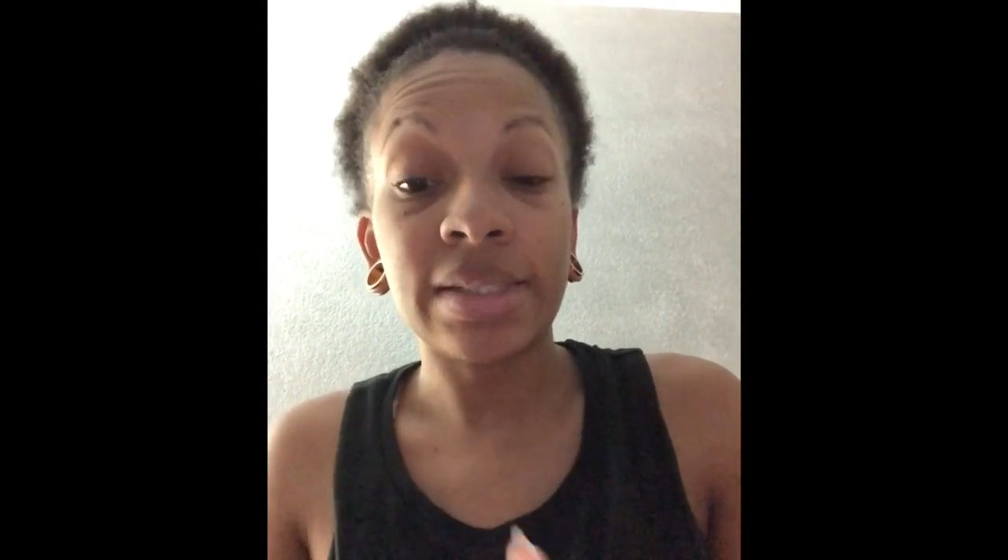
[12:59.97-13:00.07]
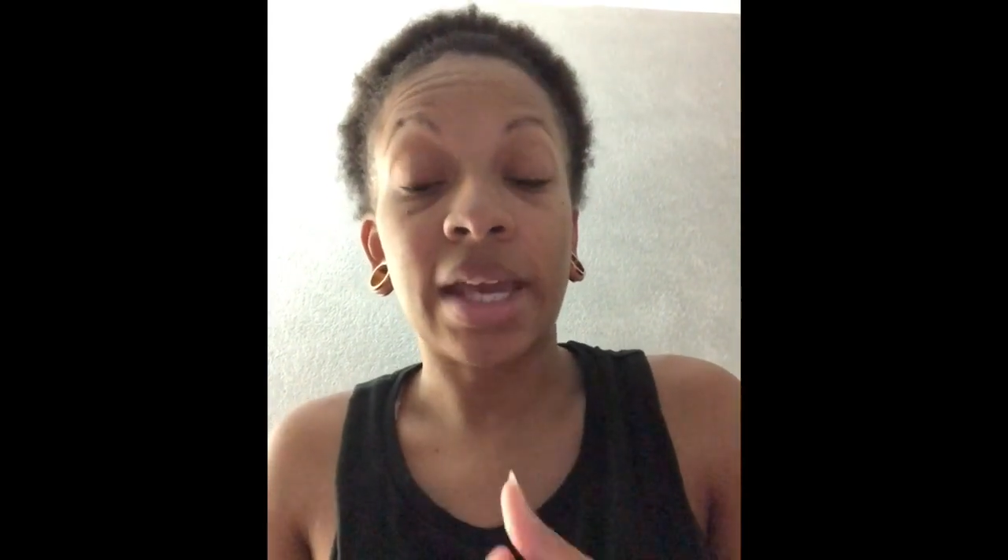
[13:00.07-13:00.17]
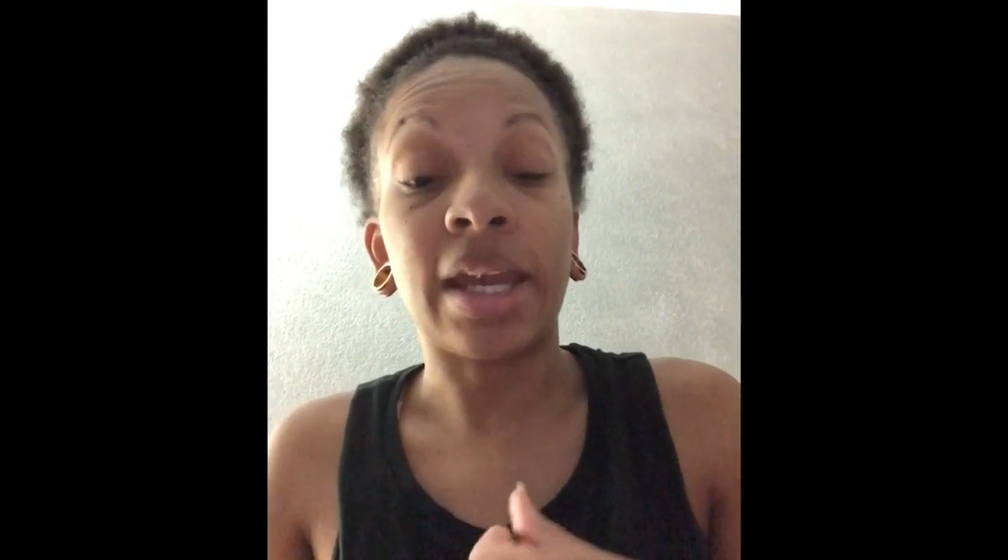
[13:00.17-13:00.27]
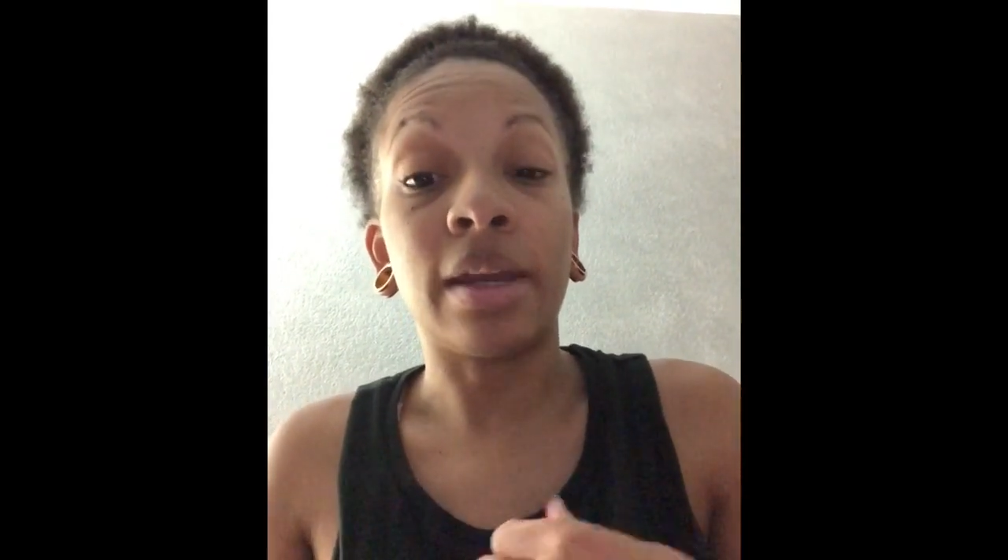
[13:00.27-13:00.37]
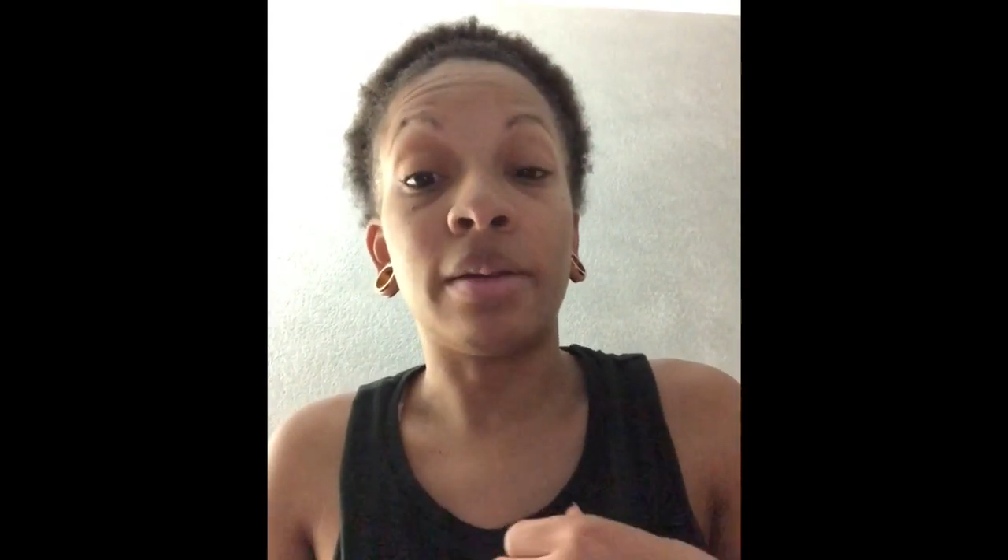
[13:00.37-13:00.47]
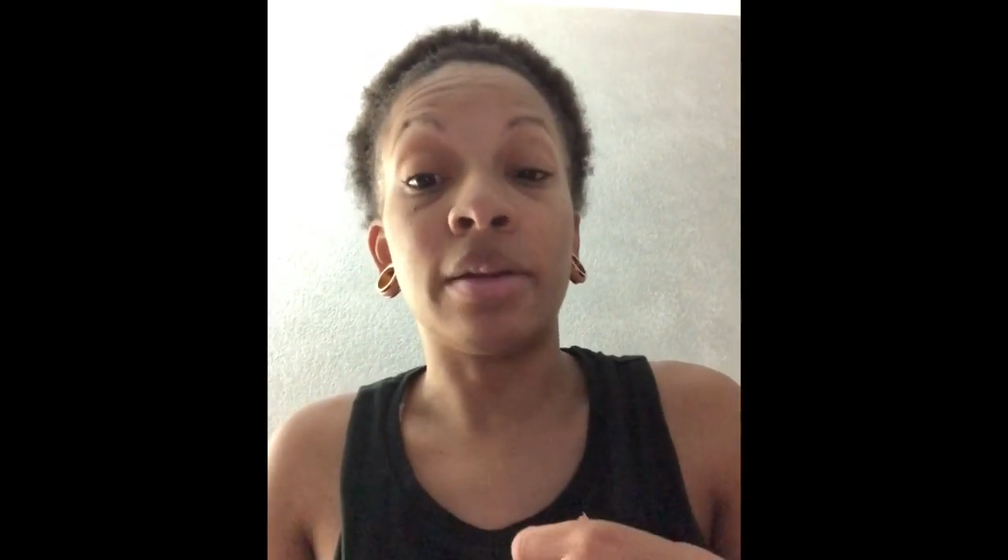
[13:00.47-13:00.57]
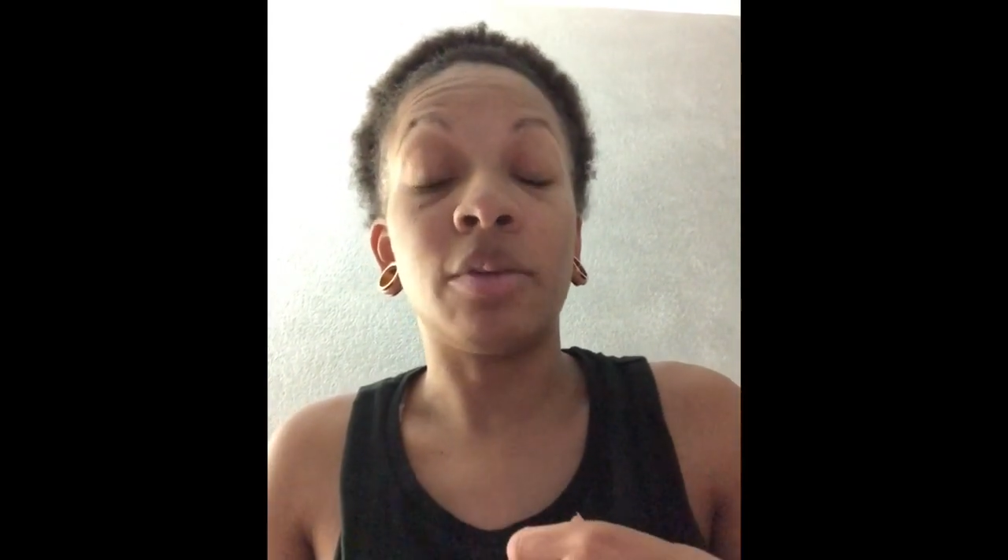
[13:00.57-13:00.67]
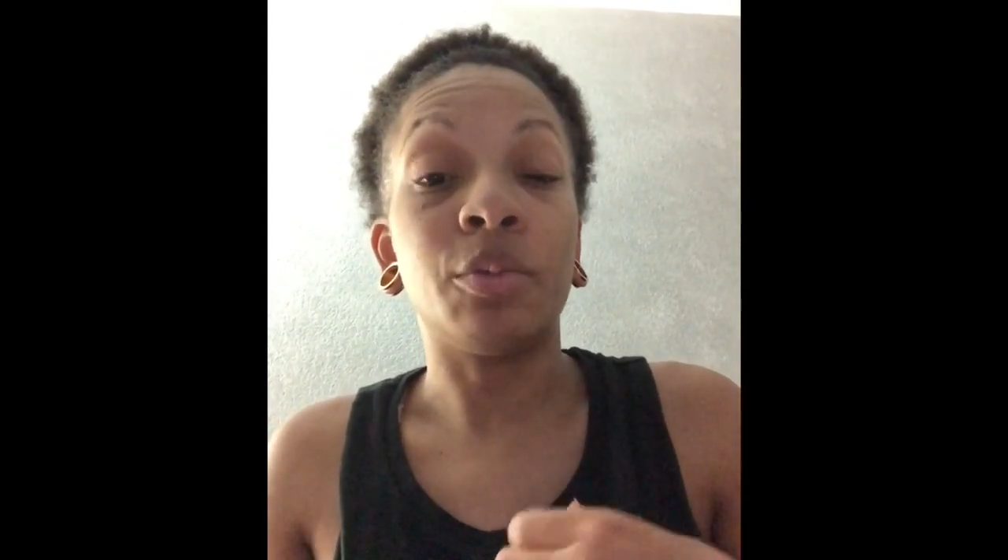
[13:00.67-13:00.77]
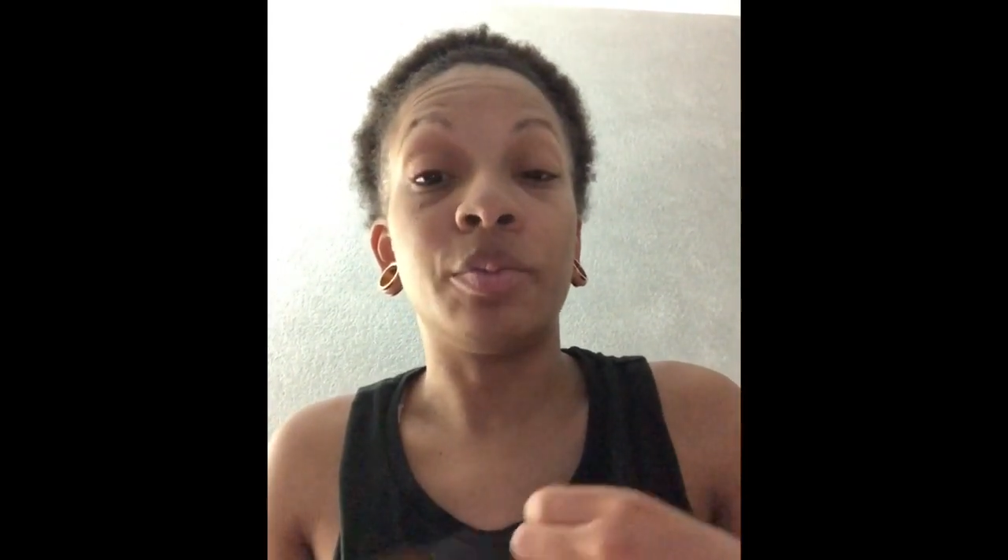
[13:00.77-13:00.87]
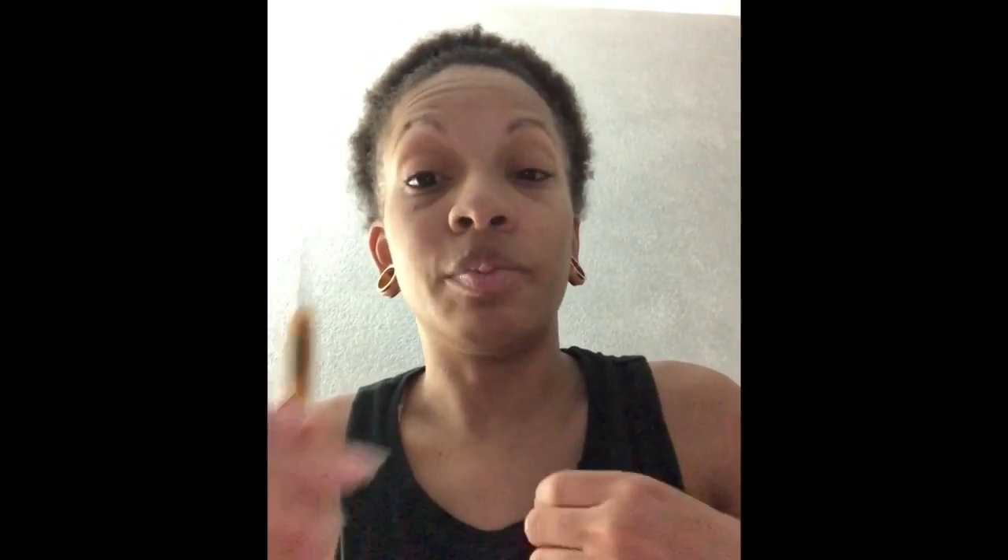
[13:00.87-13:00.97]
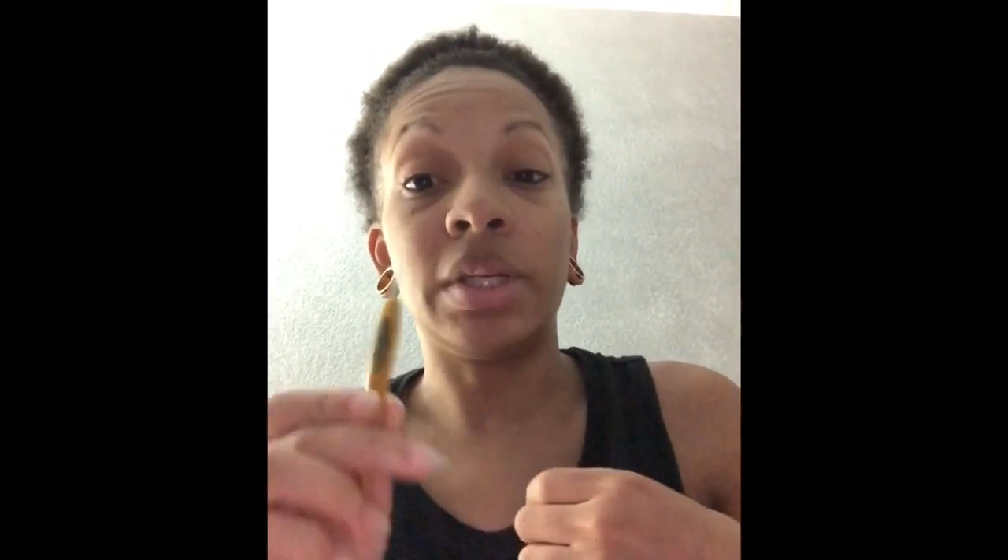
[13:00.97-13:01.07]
I'll follow you,